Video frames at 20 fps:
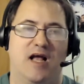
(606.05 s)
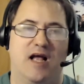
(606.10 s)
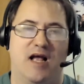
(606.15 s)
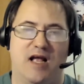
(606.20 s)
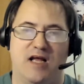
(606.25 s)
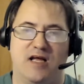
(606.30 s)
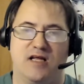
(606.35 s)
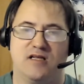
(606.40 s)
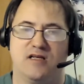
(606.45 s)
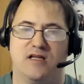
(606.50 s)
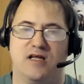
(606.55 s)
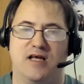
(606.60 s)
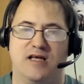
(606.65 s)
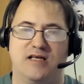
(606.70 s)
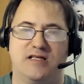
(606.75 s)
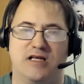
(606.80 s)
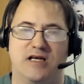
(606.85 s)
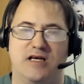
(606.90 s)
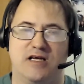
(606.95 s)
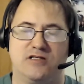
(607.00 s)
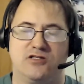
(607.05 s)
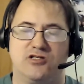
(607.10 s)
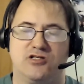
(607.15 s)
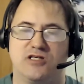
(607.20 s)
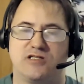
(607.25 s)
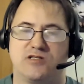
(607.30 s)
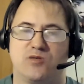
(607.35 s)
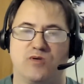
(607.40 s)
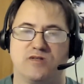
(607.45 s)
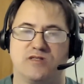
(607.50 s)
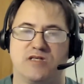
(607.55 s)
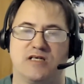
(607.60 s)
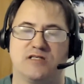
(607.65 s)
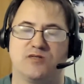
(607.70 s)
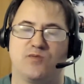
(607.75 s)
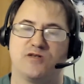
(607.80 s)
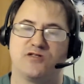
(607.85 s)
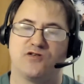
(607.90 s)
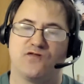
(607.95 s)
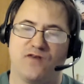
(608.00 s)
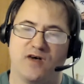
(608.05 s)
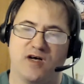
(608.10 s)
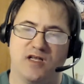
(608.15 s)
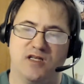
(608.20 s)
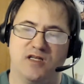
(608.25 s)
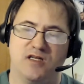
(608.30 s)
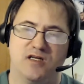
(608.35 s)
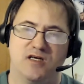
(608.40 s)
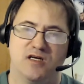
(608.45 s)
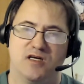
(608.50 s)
And it it just wasn't as much fun.